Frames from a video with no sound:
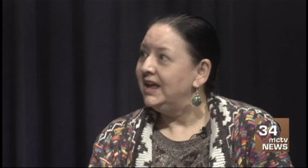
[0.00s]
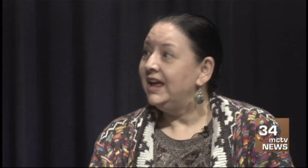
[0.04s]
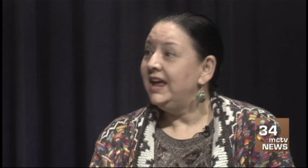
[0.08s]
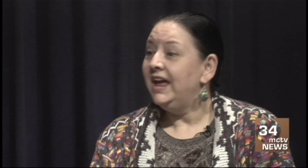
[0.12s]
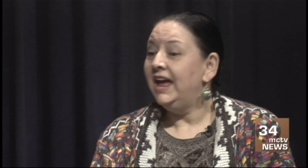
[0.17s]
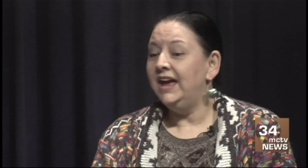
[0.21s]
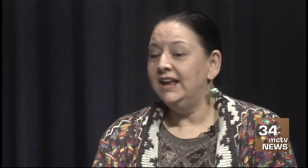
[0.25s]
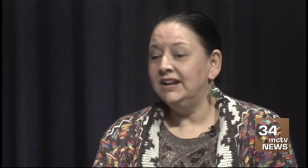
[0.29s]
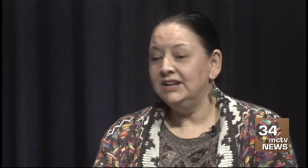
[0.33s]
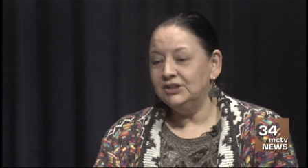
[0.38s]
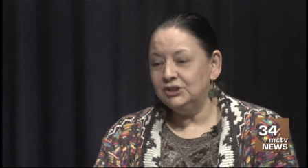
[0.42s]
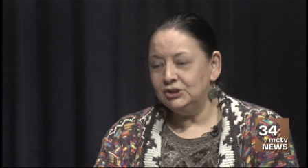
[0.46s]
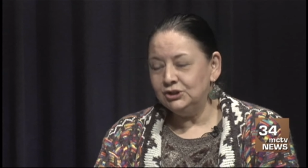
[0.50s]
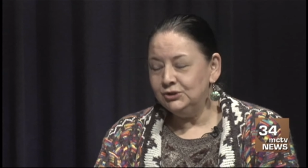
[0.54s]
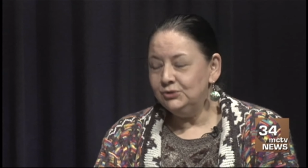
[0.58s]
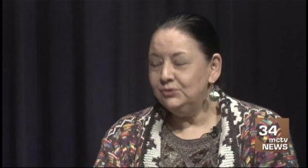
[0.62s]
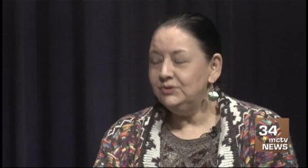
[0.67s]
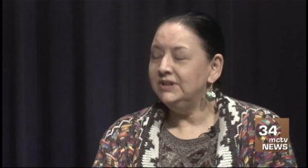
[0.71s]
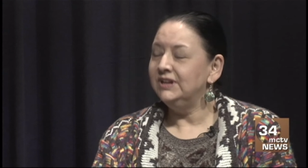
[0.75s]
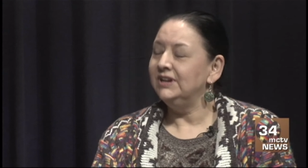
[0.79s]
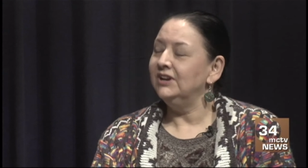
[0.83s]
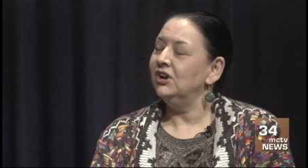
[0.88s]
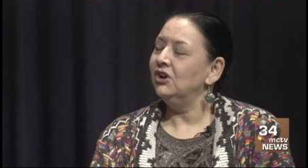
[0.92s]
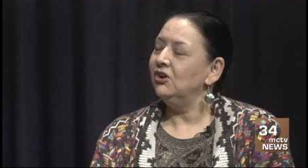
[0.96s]
and
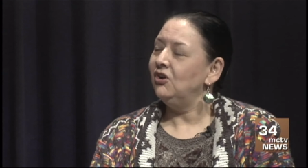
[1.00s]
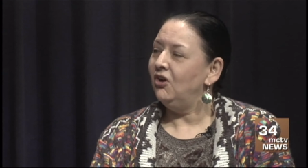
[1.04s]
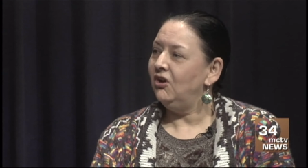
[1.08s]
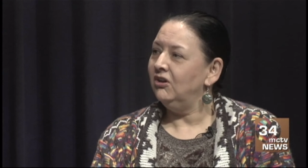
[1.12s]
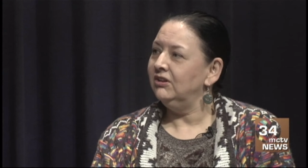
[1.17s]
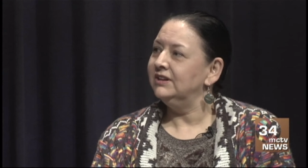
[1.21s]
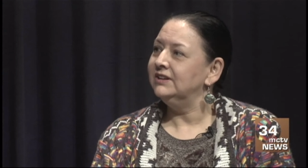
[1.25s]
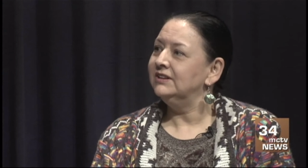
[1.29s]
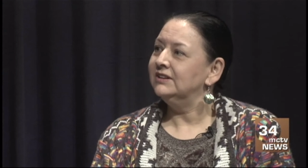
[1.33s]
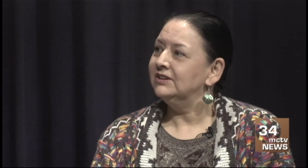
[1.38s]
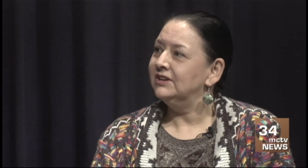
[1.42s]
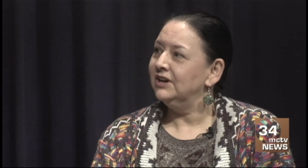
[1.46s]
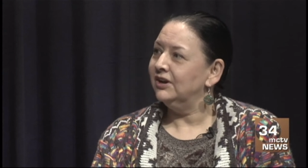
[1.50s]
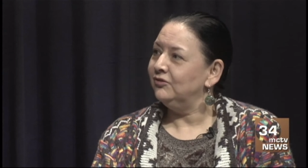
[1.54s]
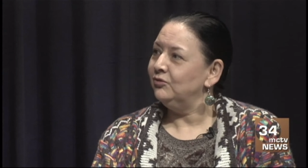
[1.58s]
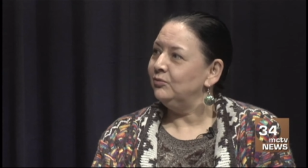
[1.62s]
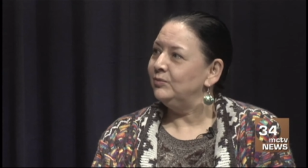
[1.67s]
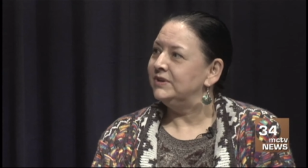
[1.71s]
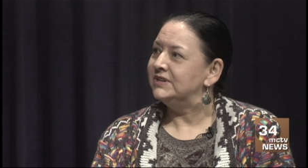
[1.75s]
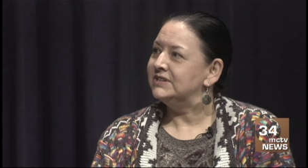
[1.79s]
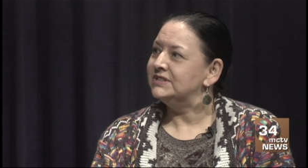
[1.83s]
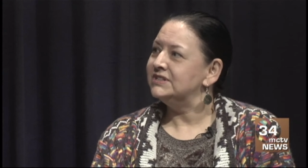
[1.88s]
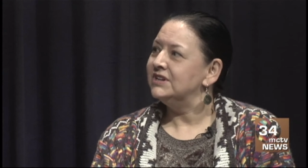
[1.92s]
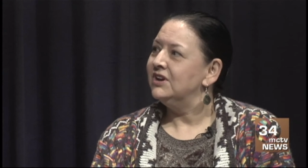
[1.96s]
including calling the
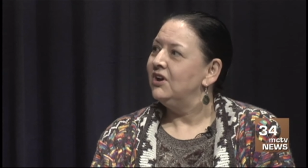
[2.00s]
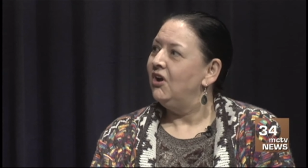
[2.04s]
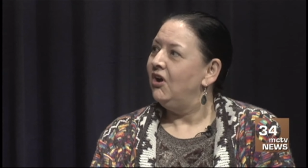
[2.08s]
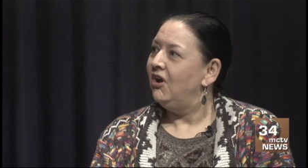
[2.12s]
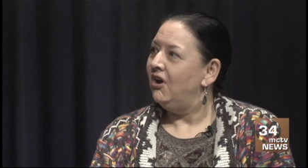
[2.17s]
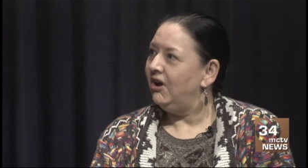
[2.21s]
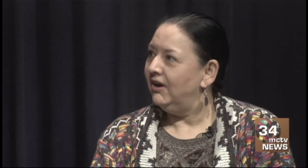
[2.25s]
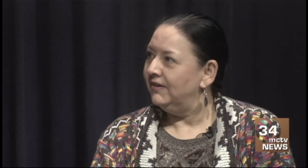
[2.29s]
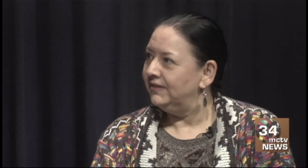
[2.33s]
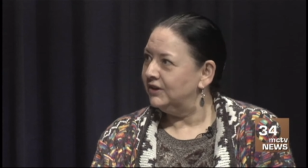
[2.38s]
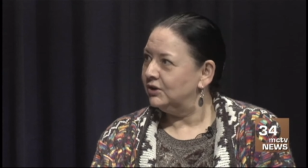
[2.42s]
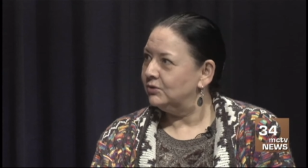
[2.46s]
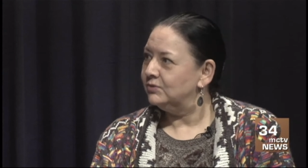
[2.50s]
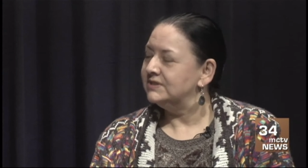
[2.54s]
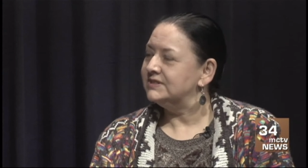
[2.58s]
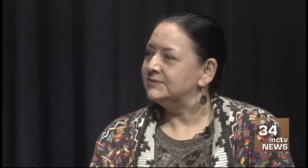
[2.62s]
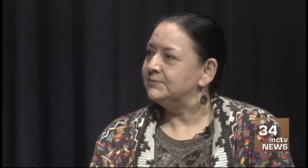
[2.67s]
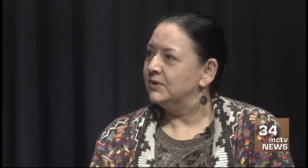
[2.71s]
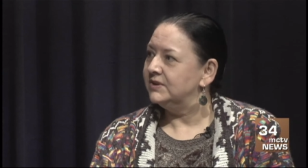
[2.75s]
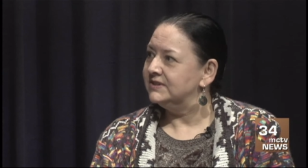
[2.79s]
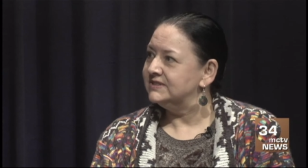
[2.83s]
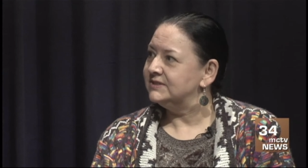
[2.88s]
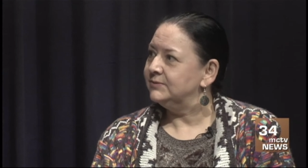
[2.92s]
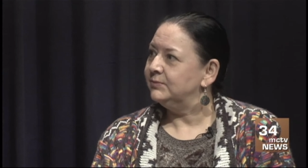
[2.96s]
government on their
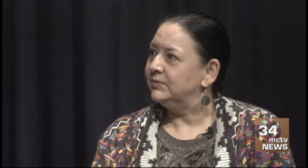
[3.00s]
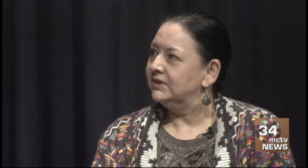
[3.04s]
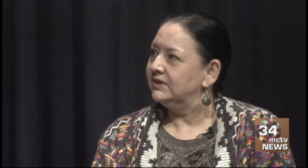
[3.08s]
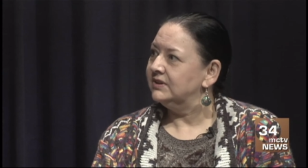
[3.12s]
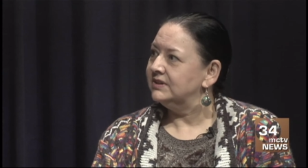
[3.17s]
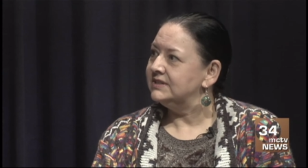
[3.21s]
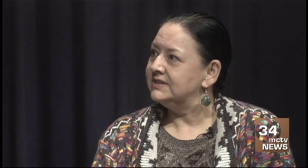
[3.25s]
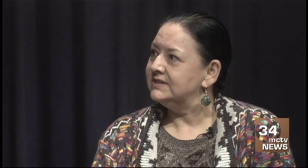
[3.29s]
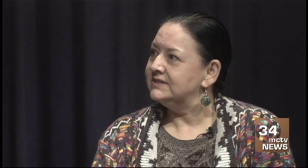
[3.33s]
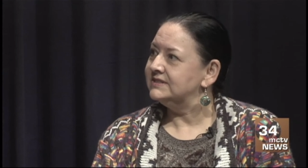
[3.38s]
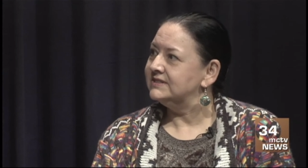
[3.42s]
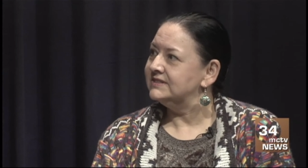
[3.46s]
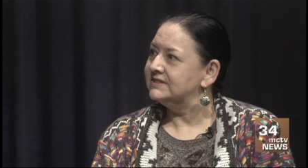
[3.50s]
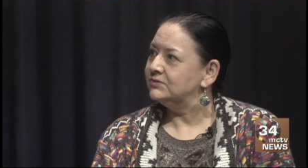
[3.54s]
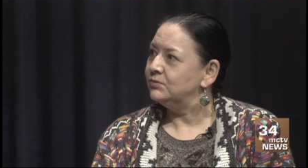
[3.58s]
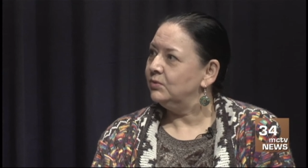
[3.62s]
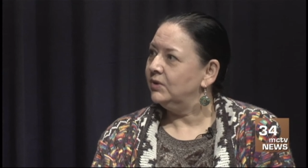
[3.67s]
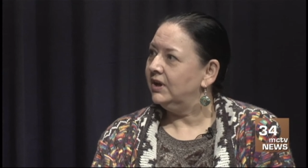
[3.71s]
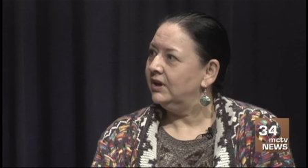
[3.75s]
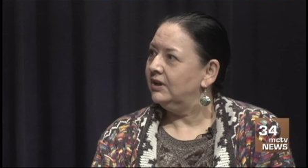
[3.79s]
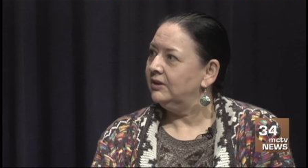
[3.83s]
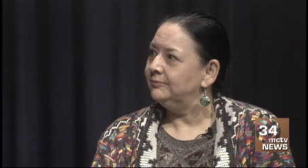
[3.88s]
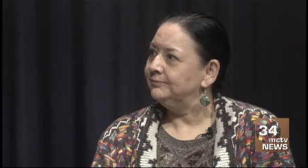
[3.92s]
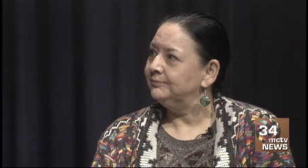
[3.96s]
responsibilities as well.